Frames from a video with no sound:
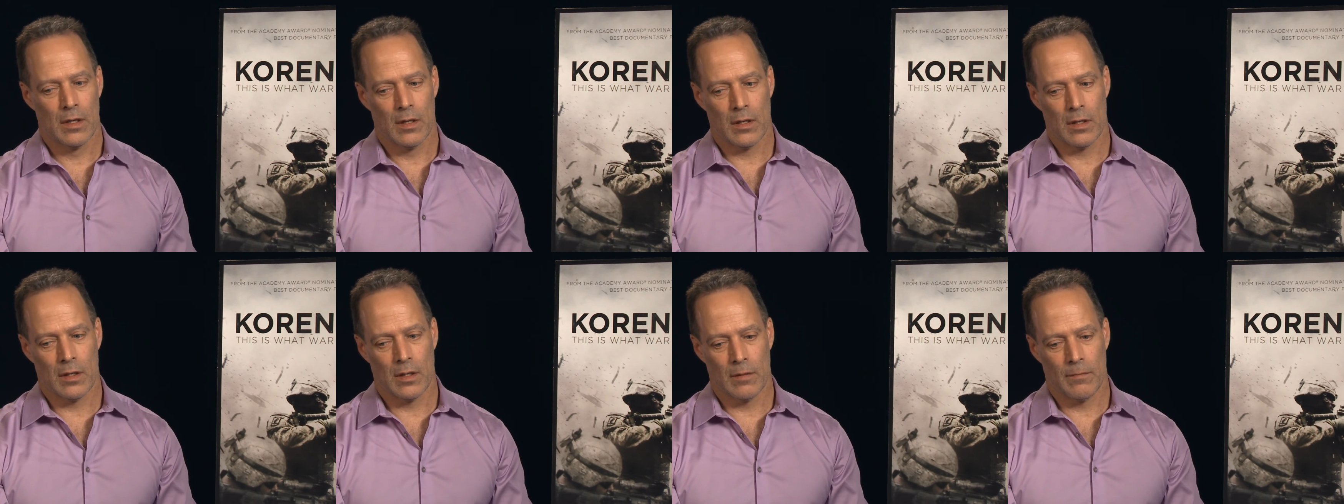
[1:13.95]

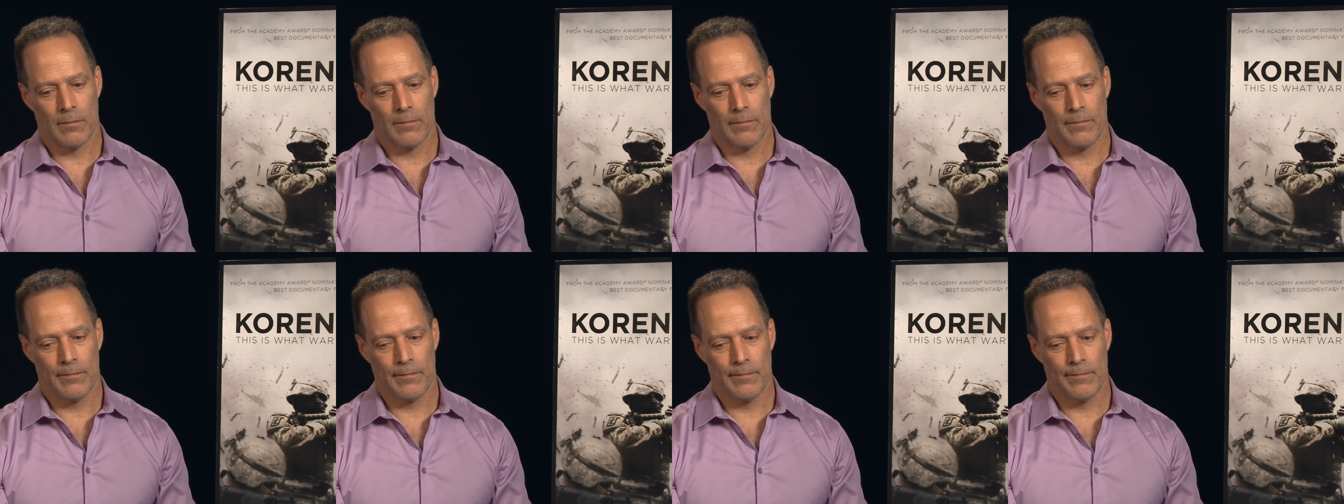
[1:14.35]
Um,
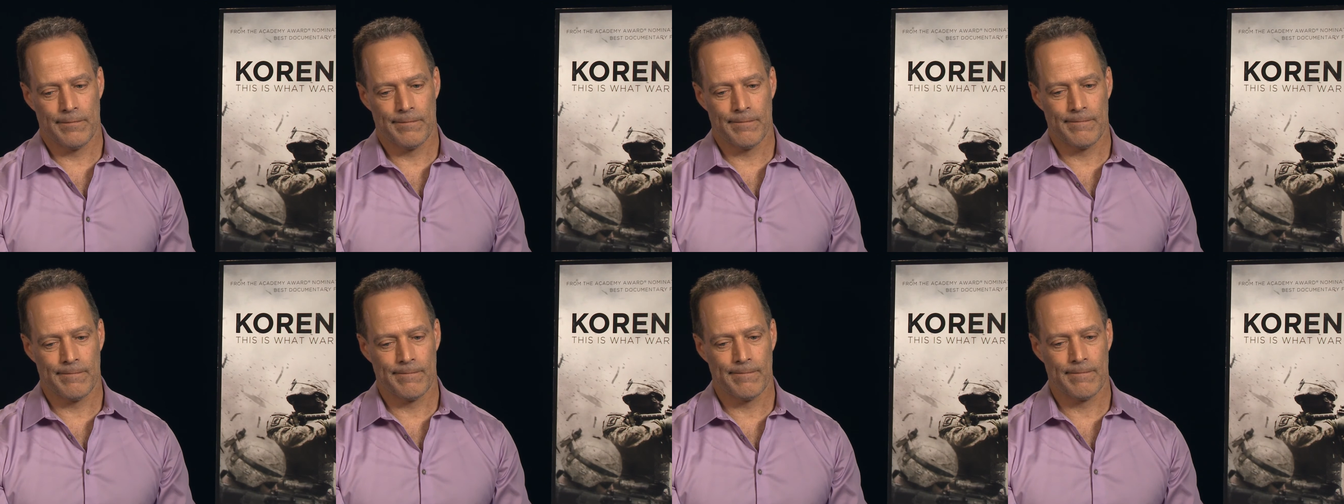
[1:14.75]

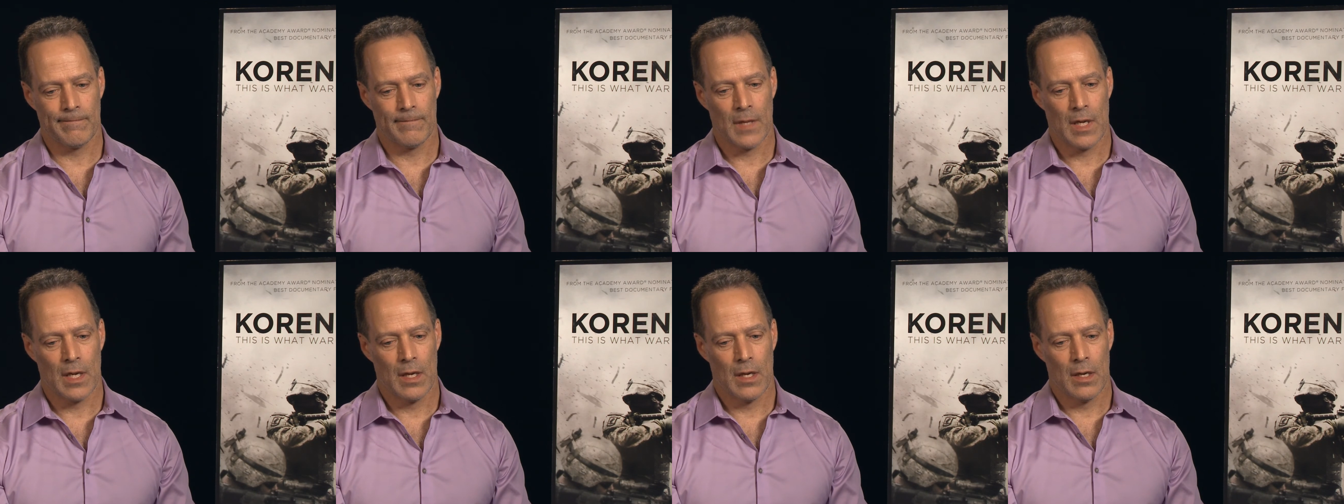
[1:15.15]

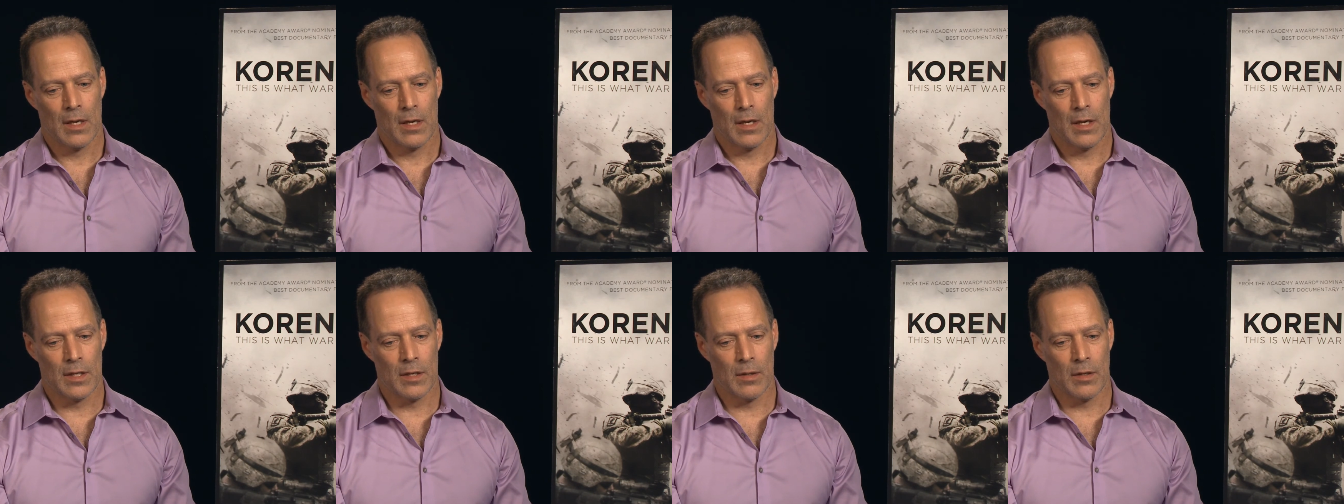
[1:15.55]

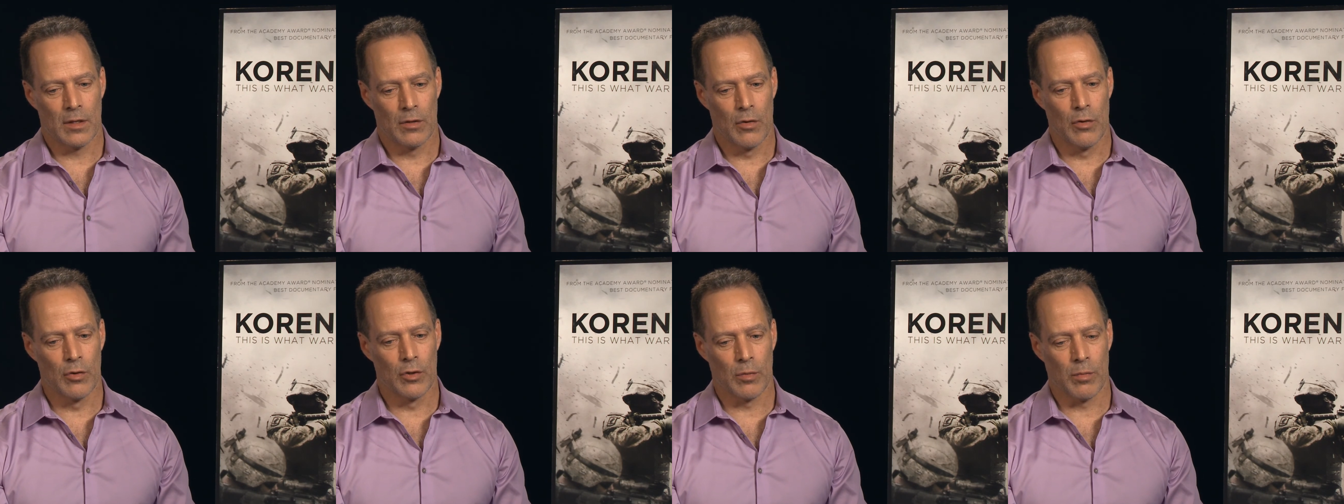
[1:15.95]
it's a, a
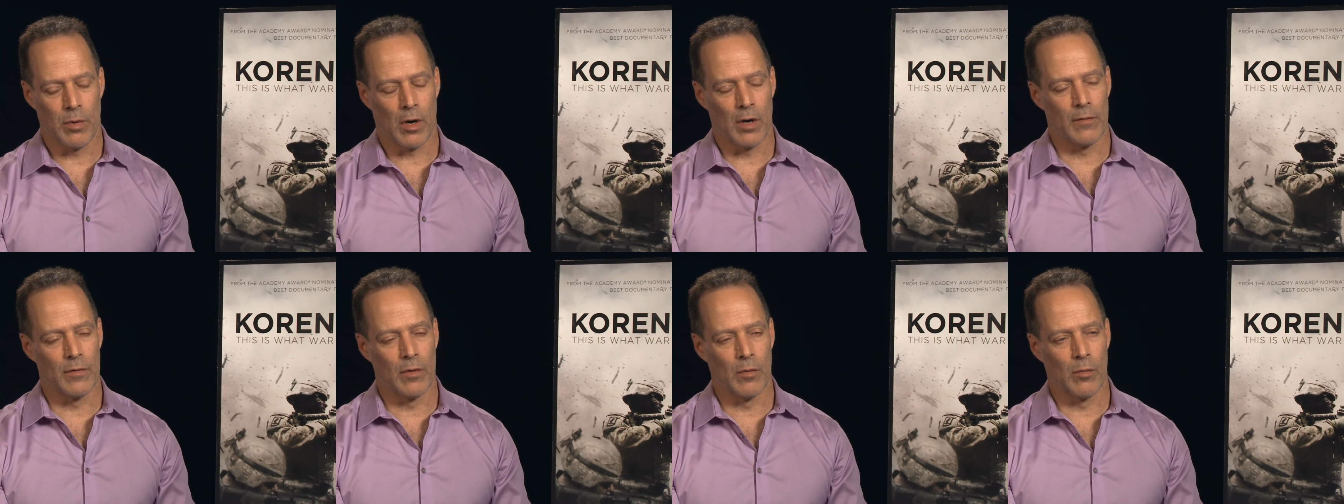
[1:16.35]
crucial
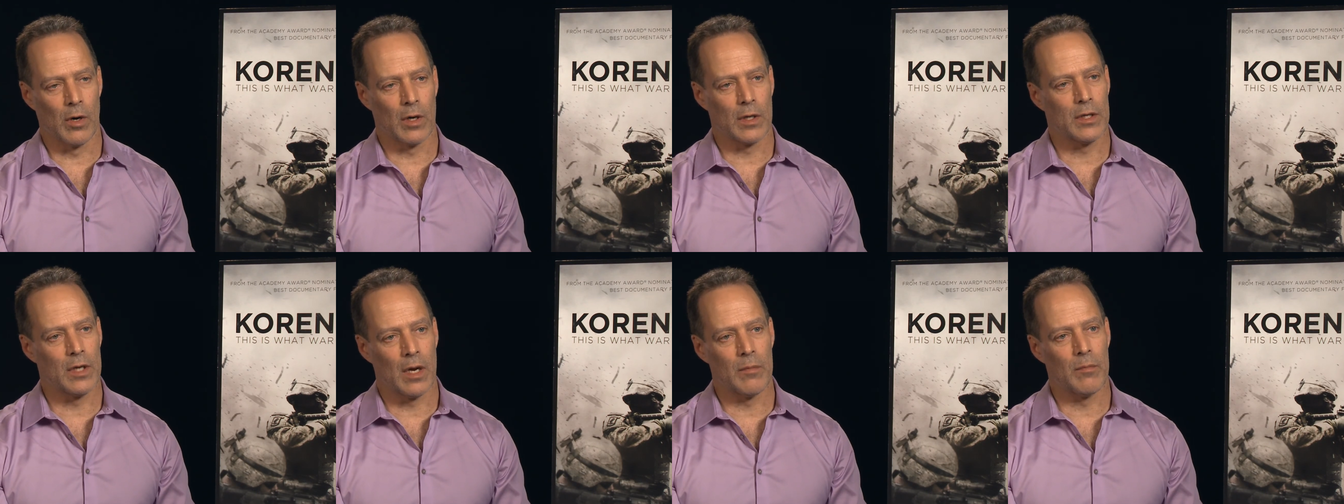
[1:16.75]
part of the
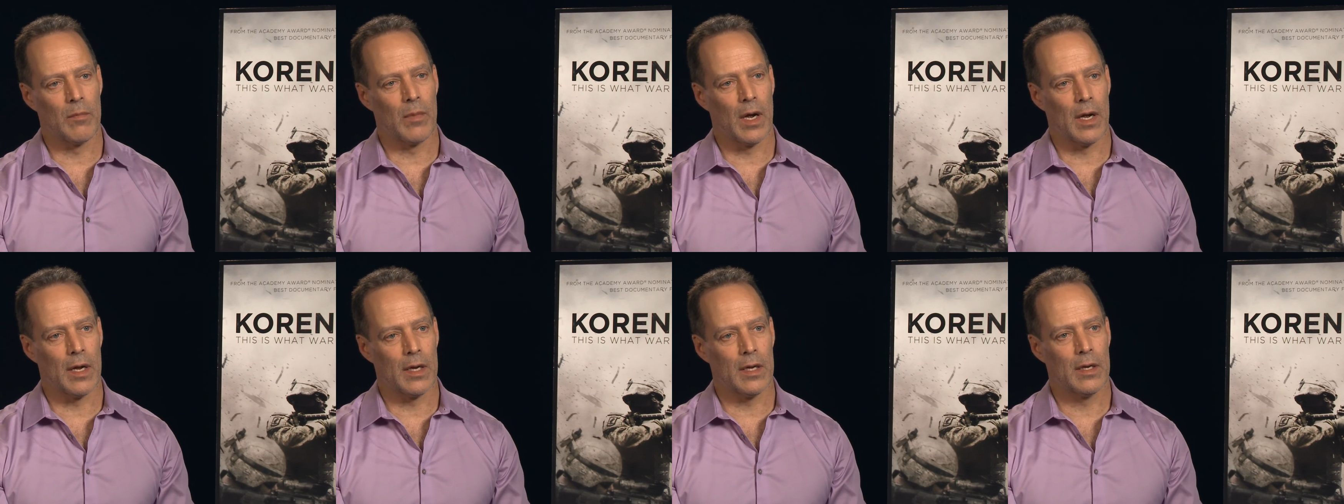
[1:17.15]
work done
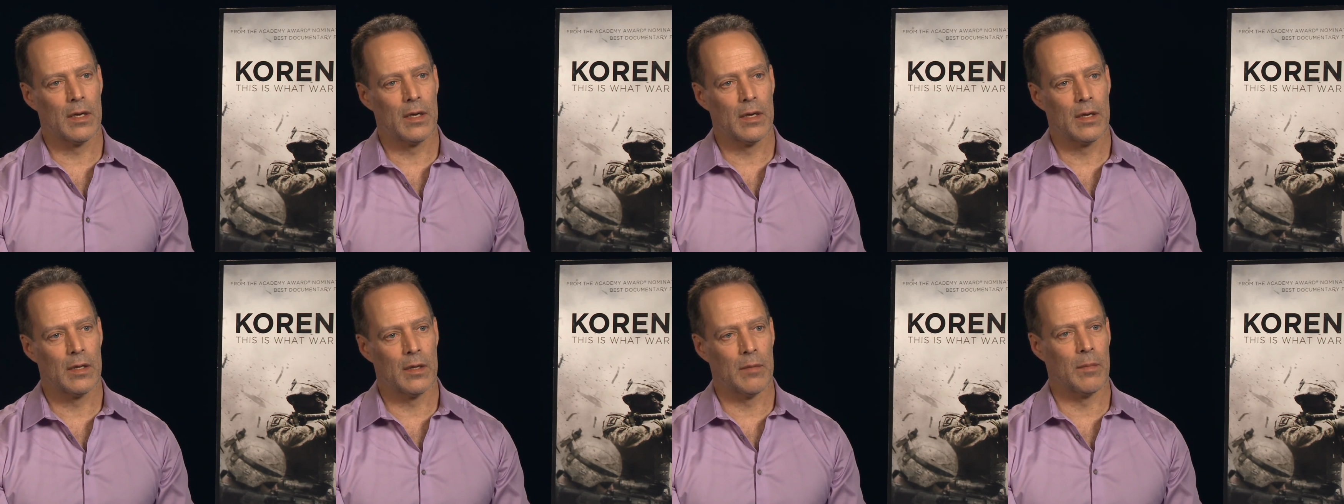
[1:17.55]
by
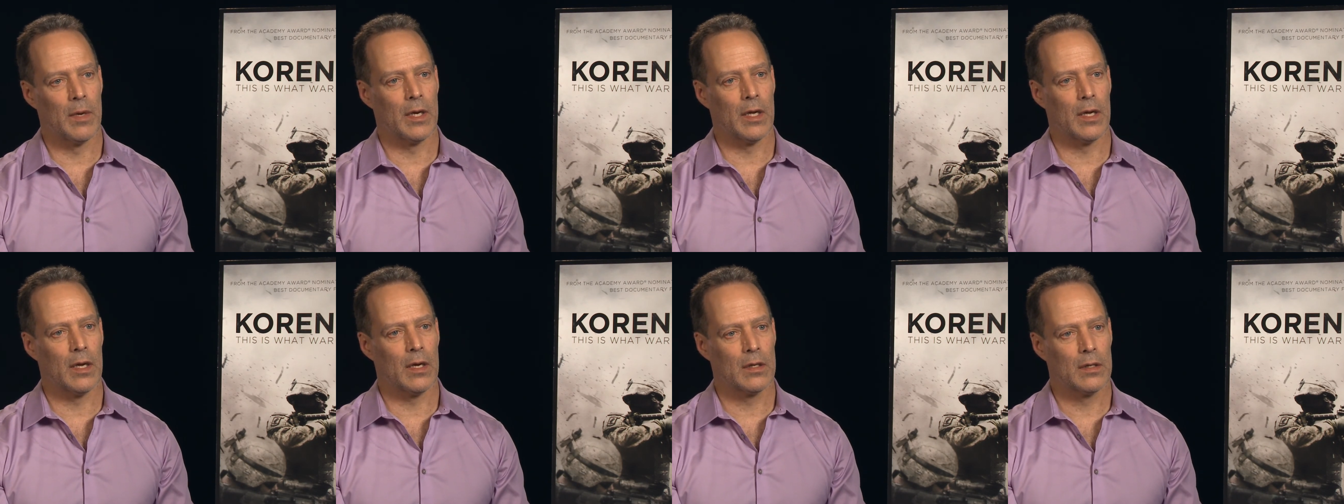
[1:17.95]
the
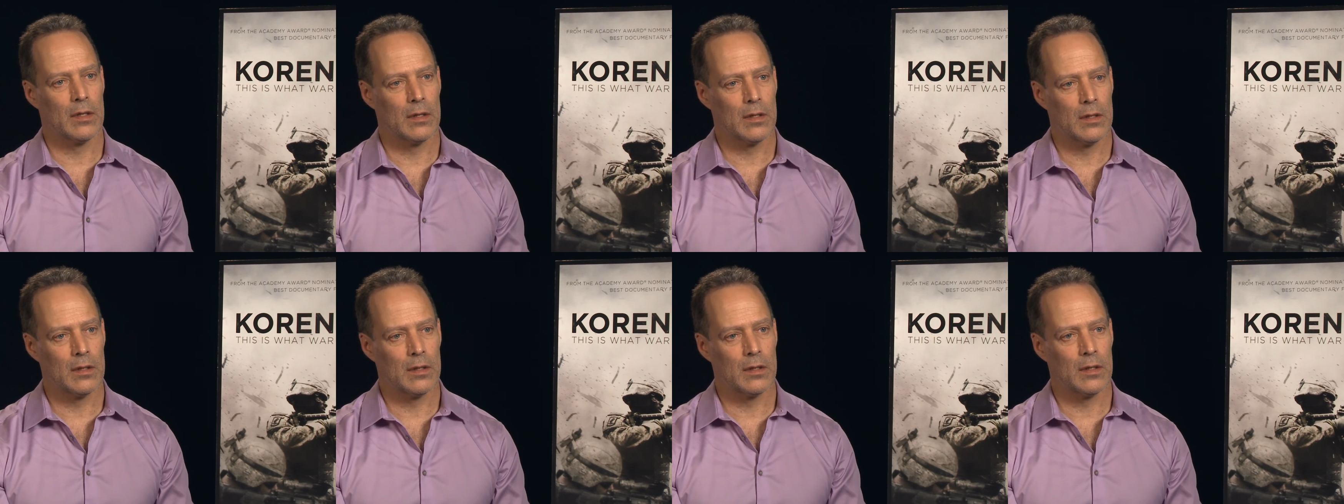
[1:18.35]
media
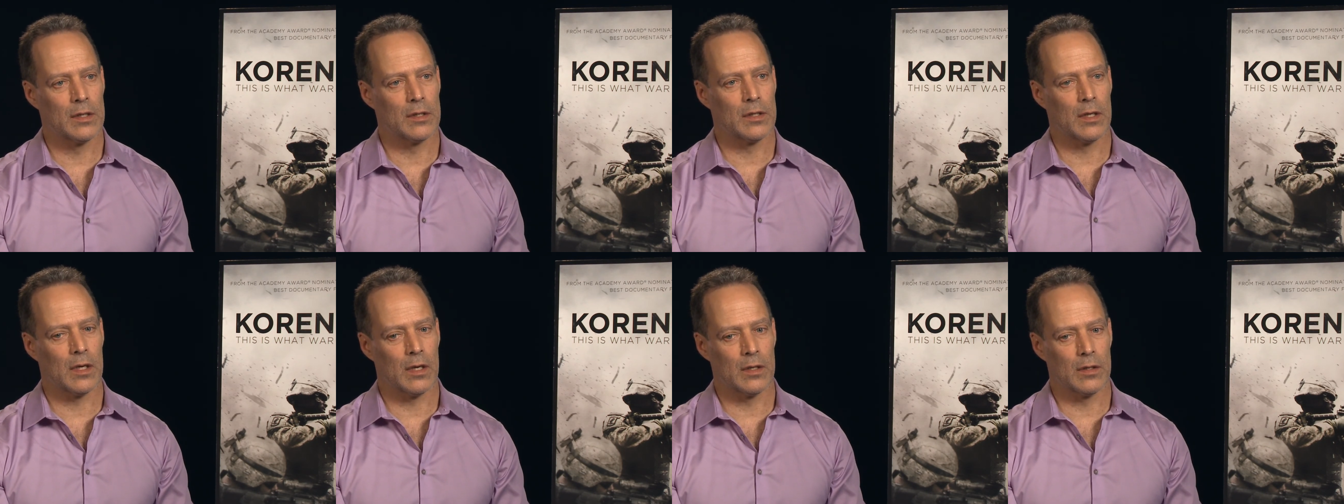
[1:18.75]
is
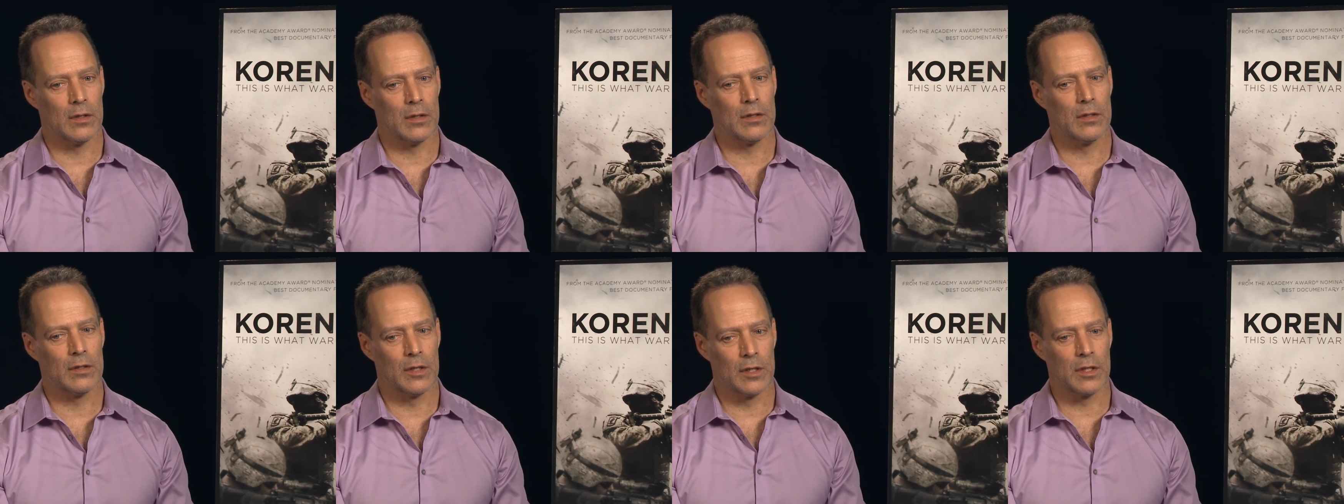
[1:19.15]
to under,
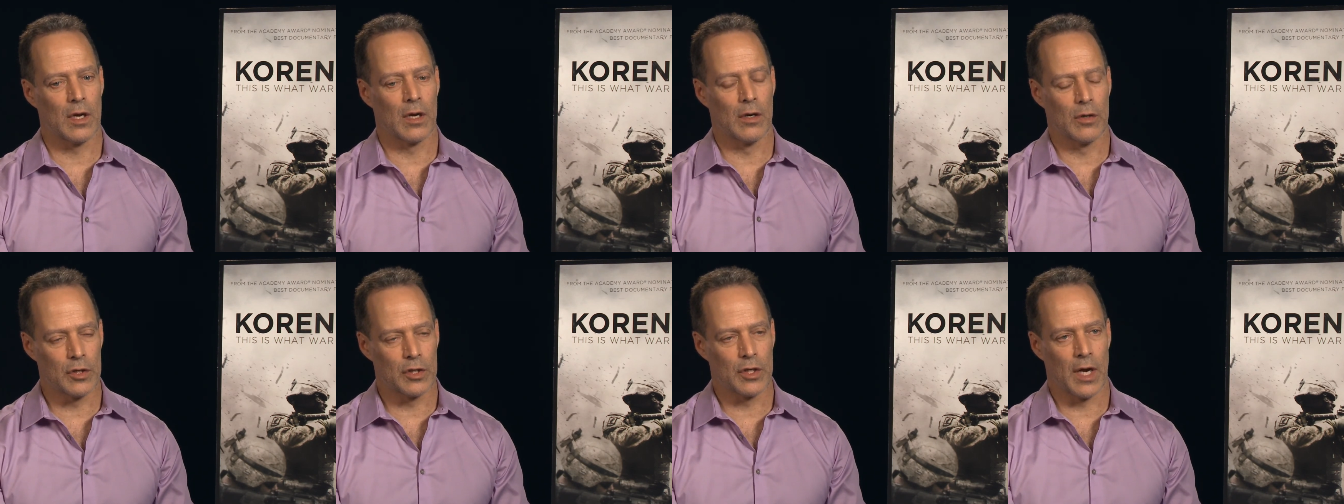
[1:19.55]
just
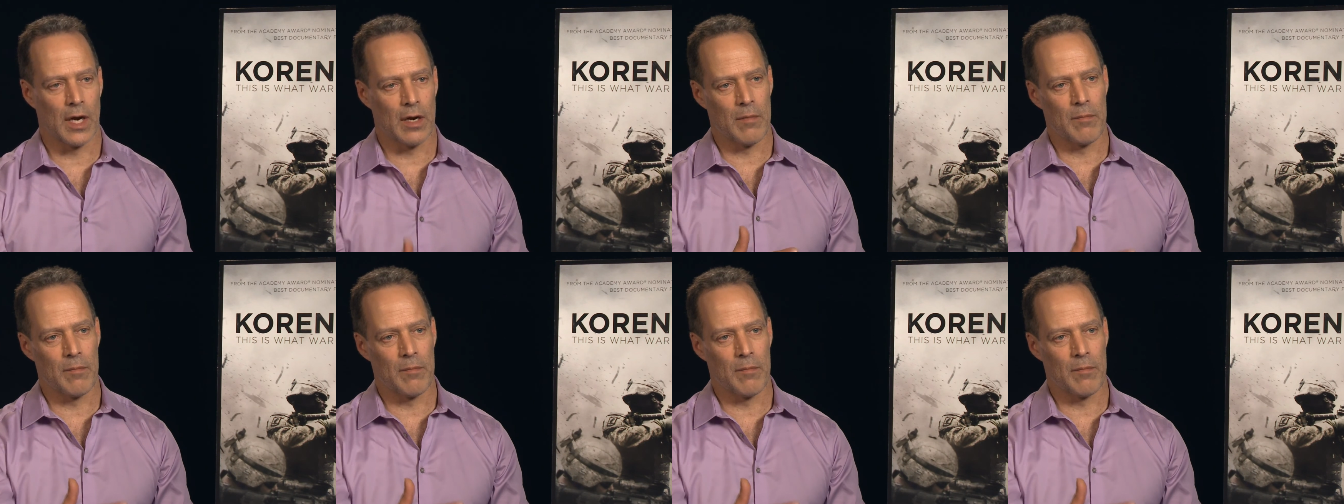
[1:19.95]
understand